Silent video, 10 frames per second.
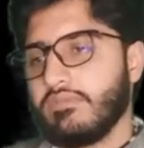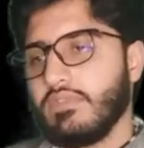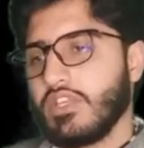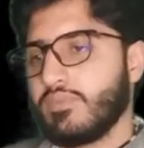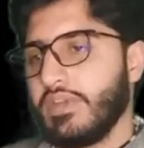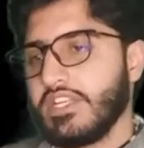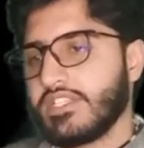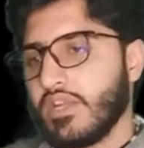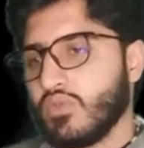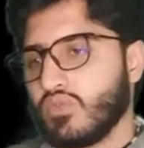yeah, speed is
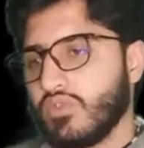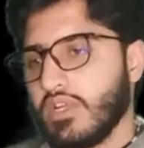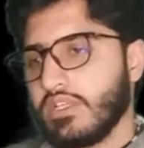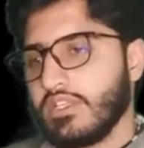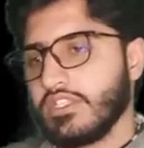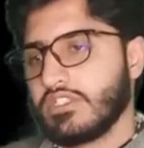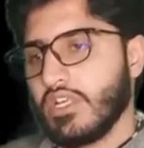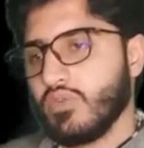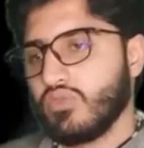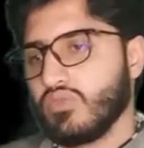10 root 2. Nah? This is 10
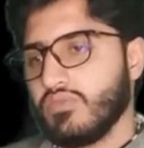root 2.